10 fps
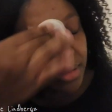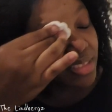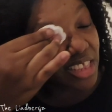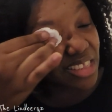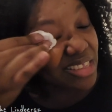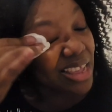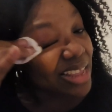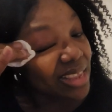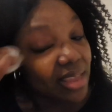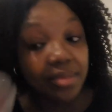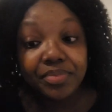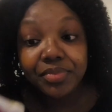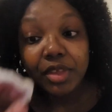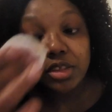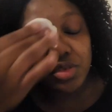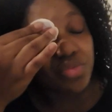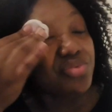This Garnier is